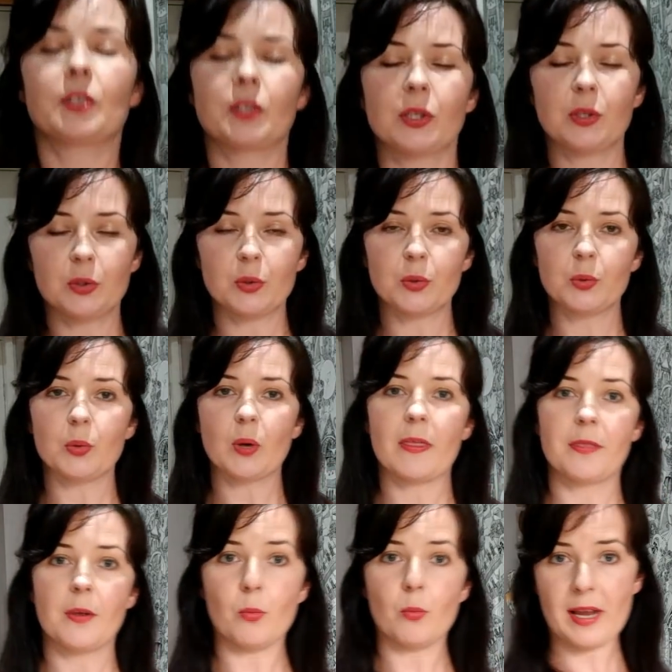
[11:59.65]
to
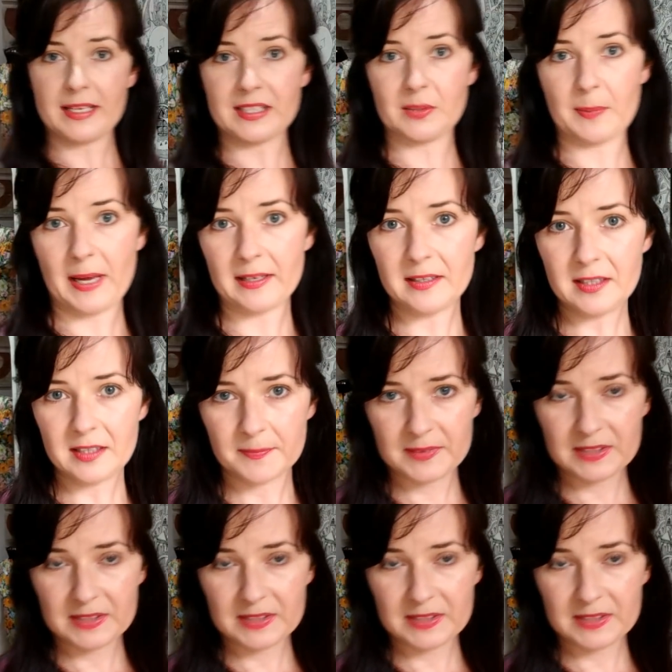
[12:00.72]
the waistband.